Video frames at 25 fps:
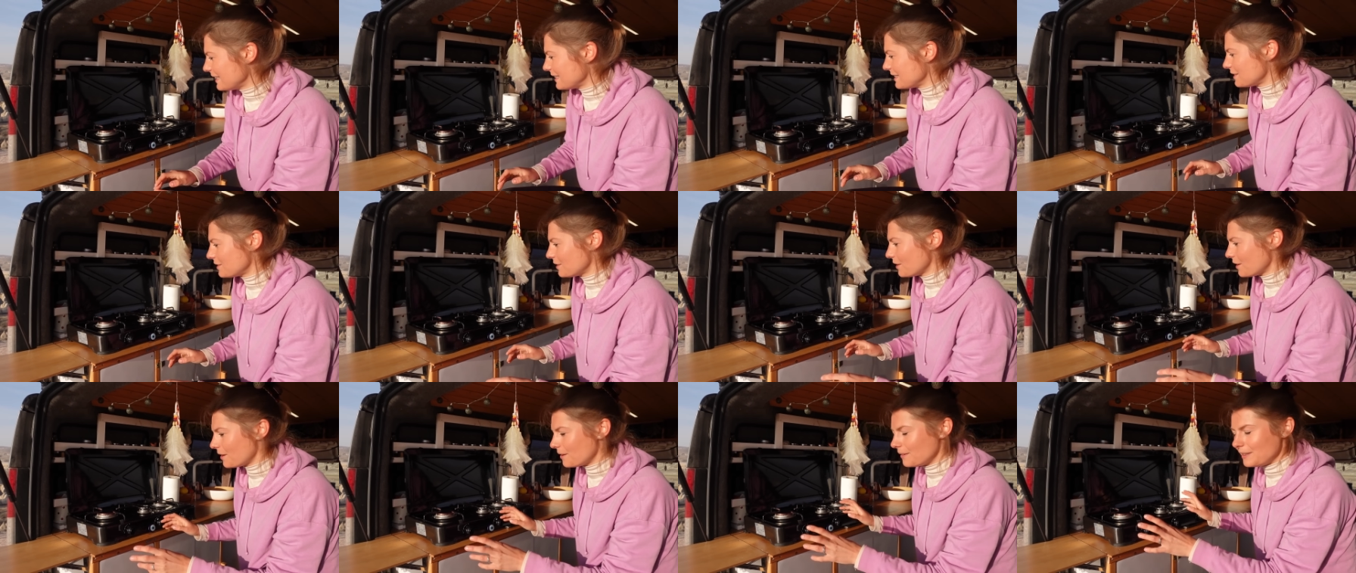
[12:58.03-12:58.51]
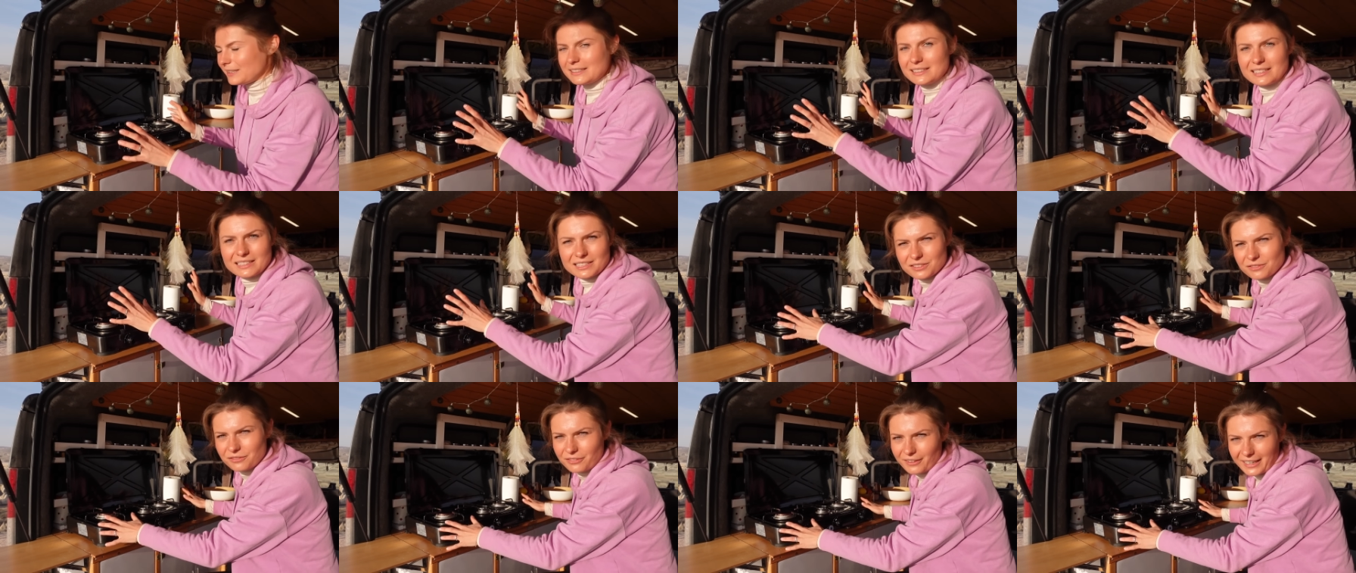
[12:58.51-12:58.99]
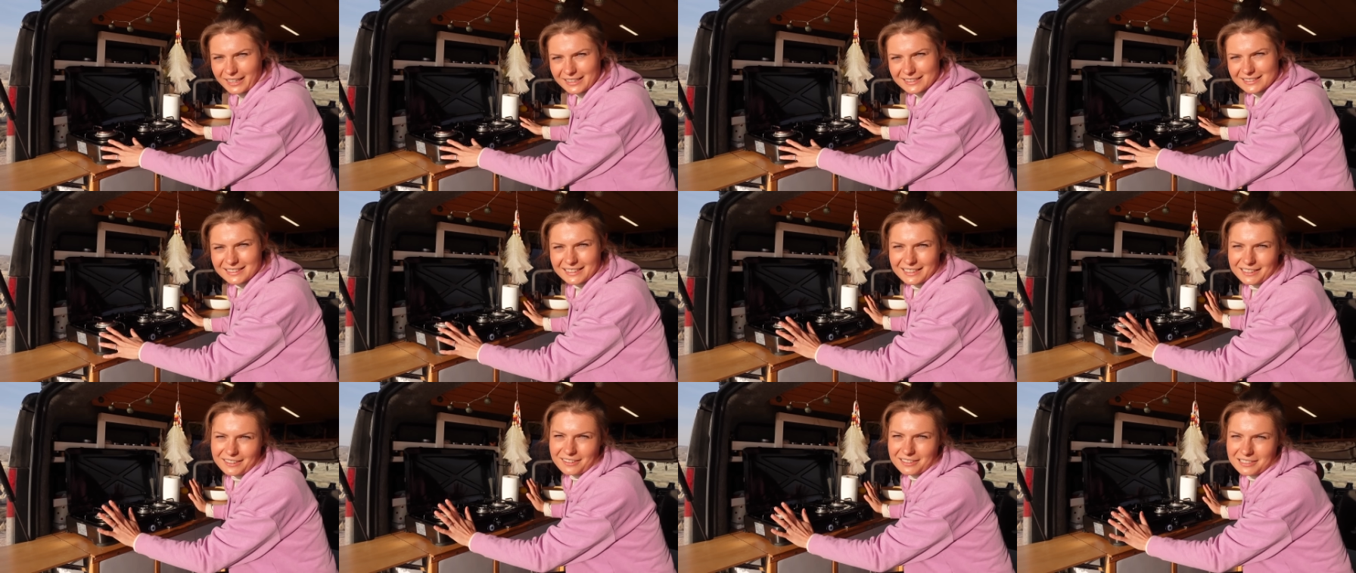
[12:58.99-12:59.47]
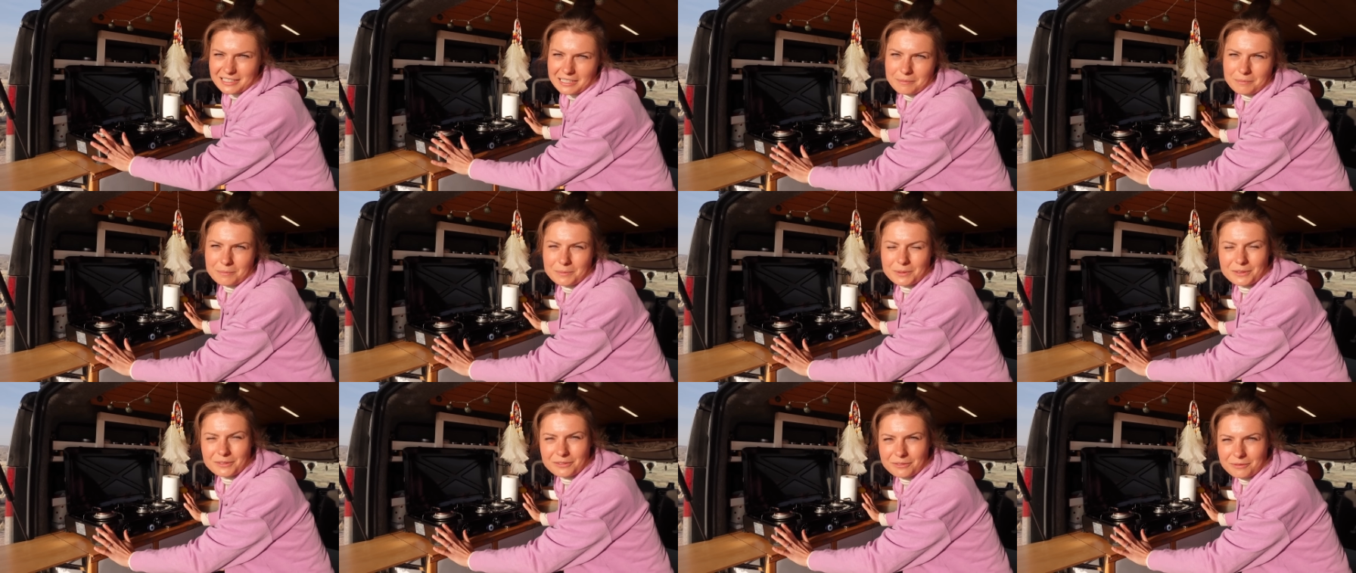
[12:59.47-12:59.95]
So it is fixed, it
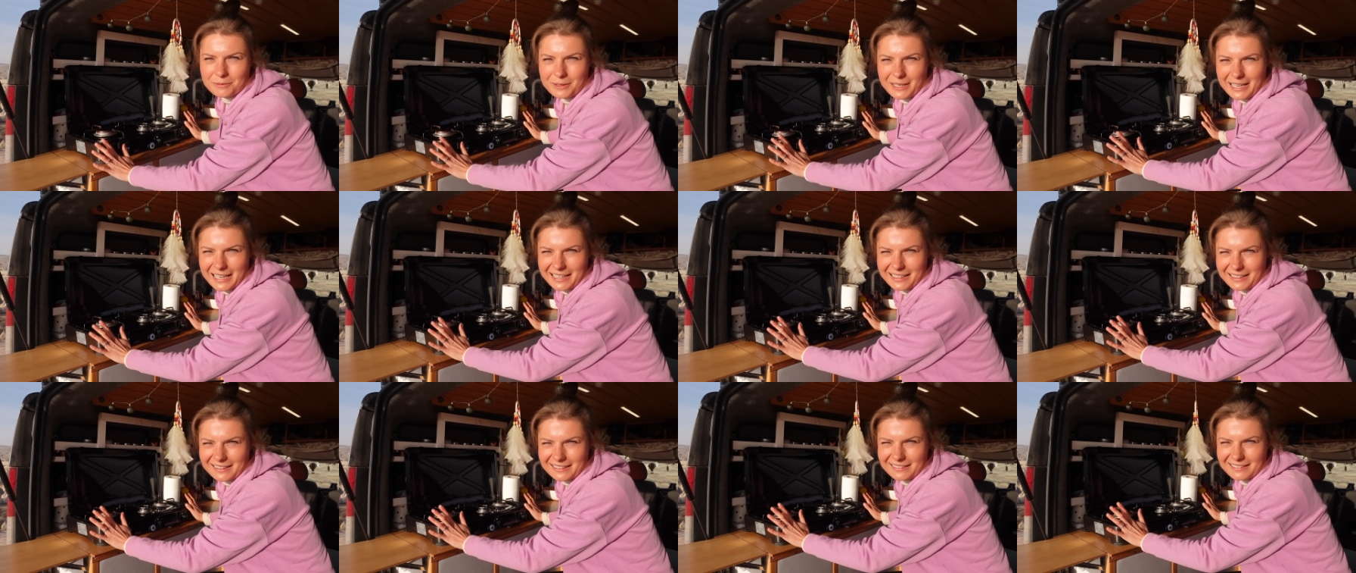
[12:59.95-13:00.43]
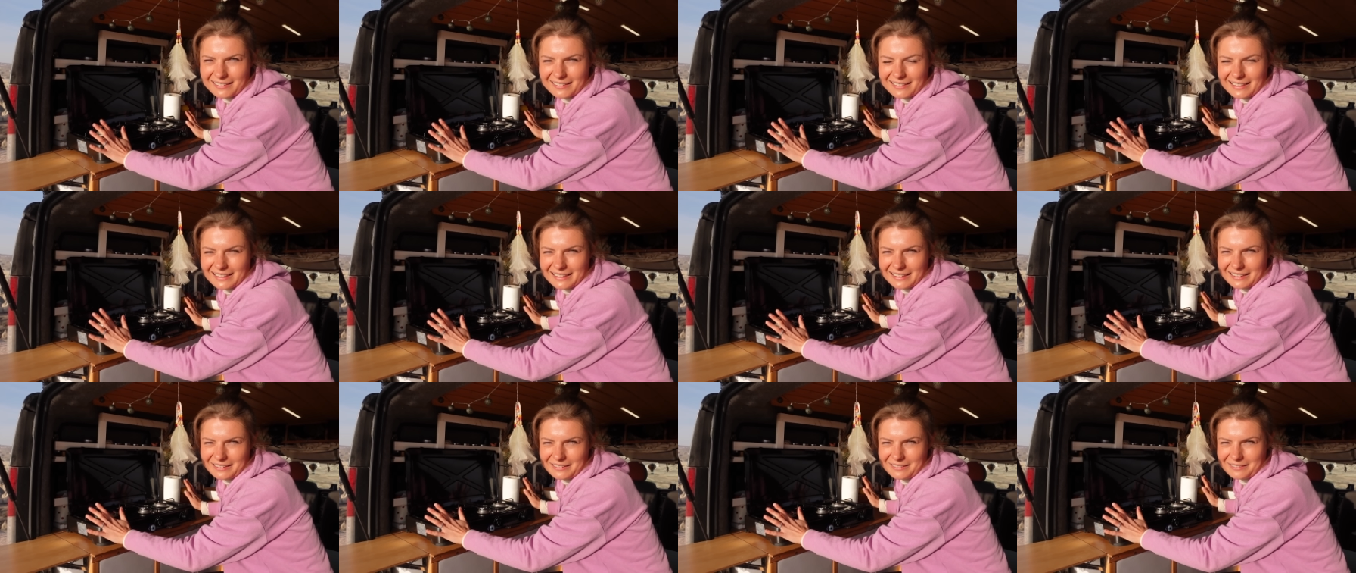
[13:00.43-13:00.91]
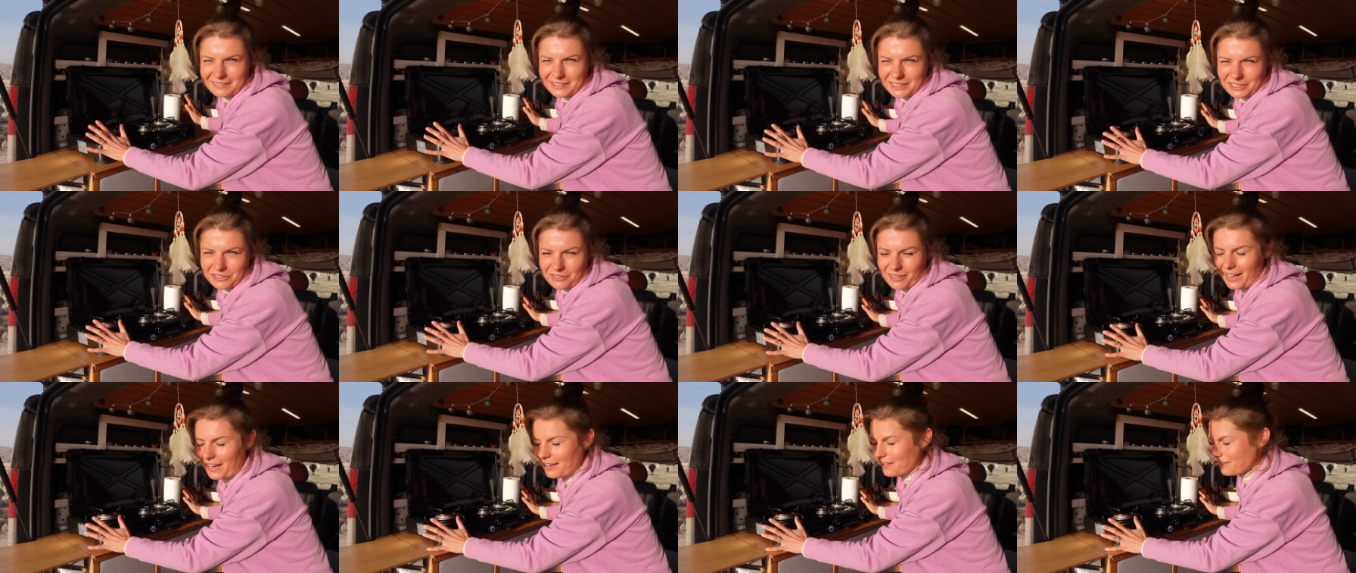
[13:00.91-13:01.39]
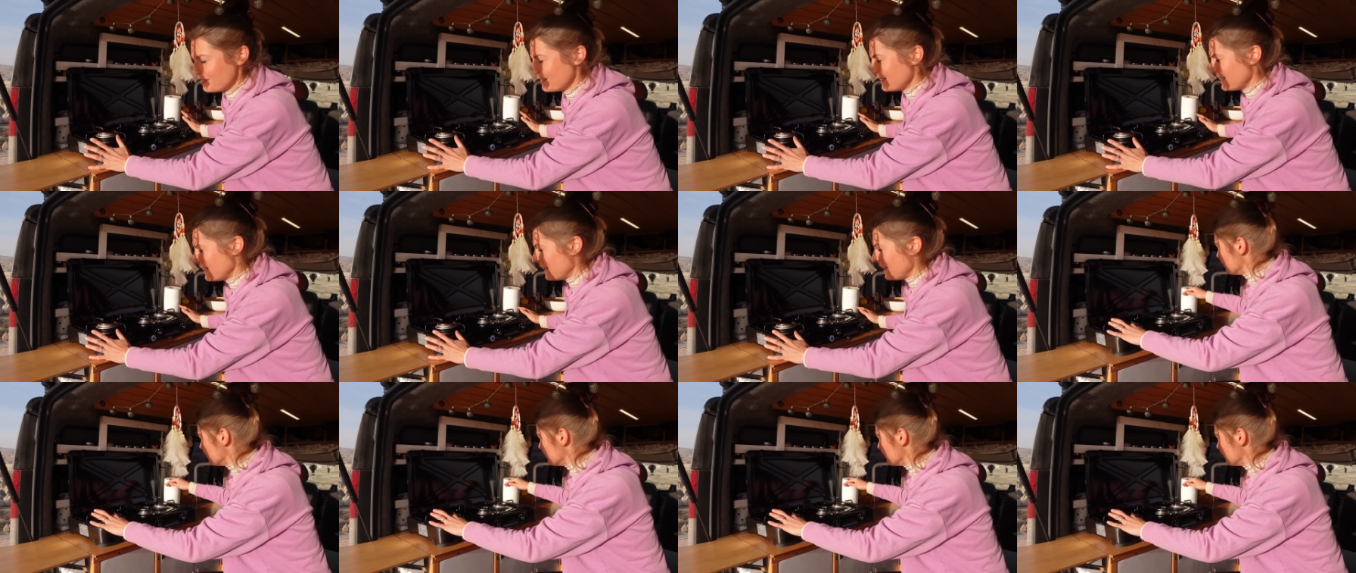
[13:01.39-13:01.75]
doesn't move when uh, we drive,